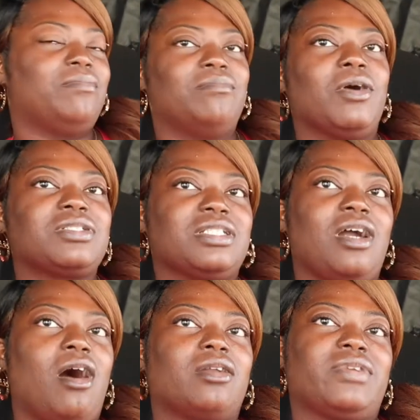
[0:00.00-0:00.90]
mostly
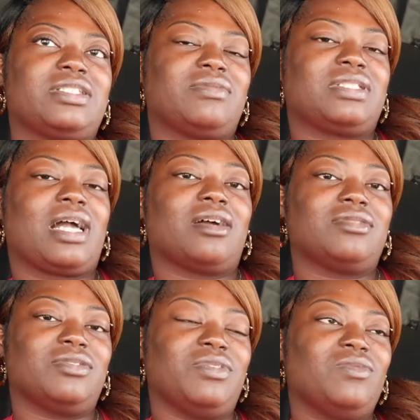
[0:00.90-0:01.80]
all the restaurants I go
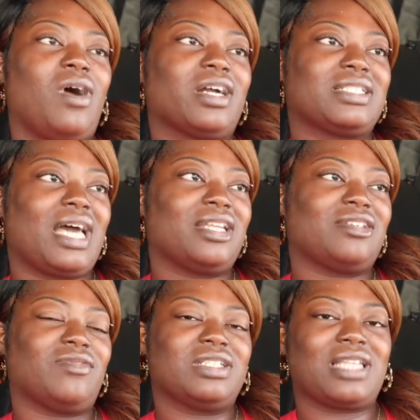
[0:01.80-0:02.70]
to, when you walk inside the
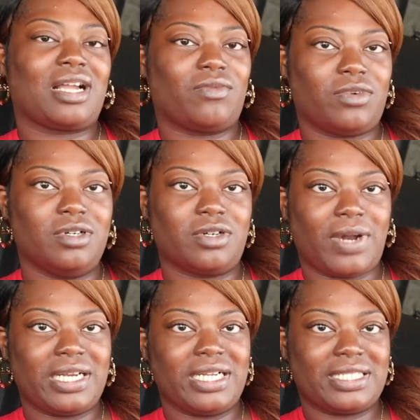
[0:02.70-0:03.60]
door, it's like a rug
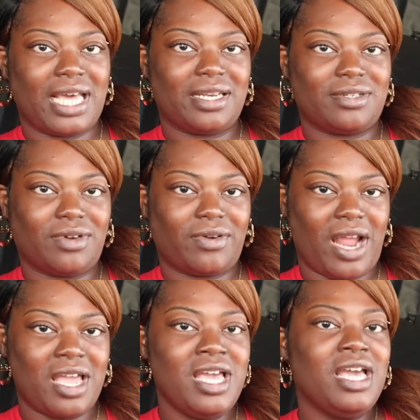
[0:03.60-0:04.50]
right there inside the door,
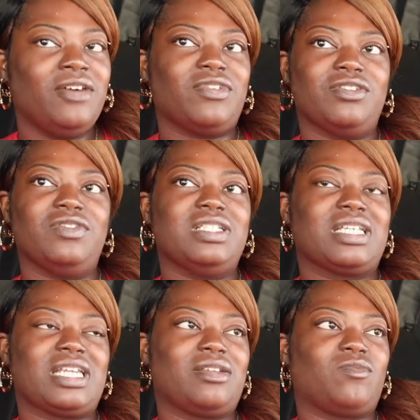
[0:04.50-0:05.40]
right? For you either
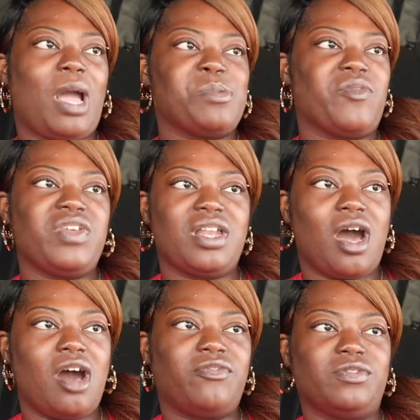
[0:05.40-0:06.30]
to wipe your feet
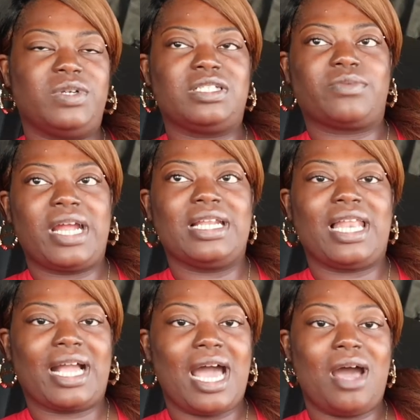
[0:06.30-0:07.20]
off when it's raining
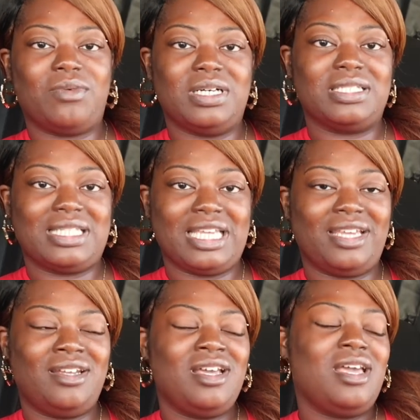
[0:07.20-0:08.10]
like how it was
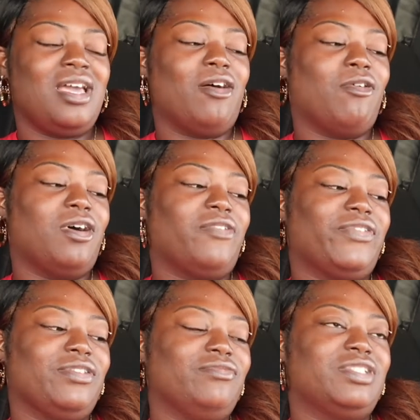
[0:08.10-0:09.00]
then, or for
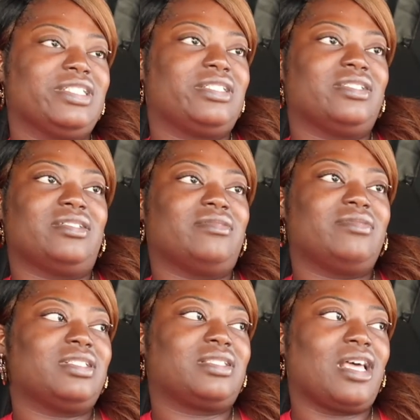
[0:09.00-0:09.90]
you just to
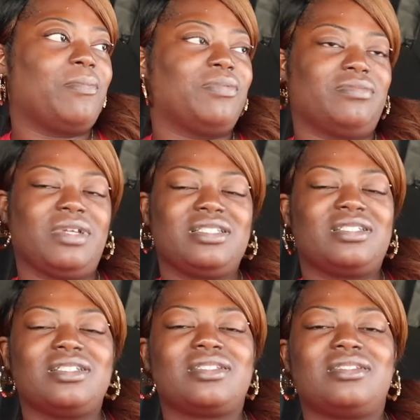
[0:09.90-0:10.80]

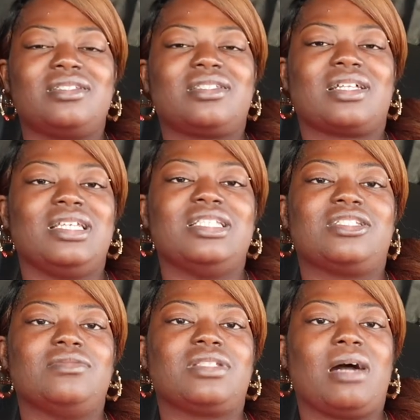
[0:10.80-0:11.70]
to clean your
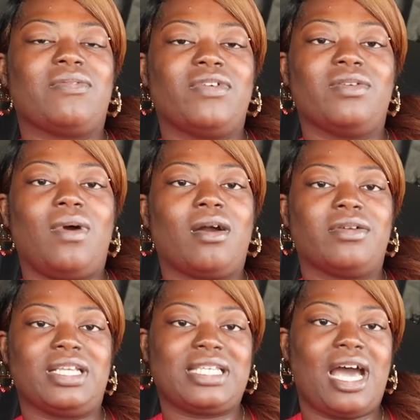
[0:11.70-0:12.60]
shoes off before you walk on
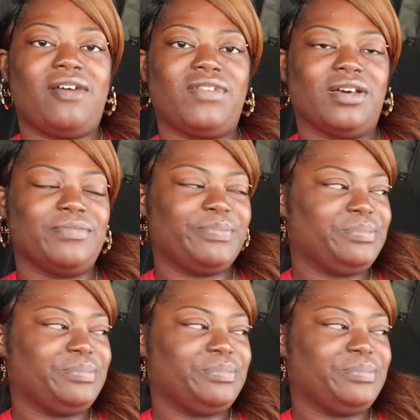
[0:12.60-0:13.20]
their tile floor.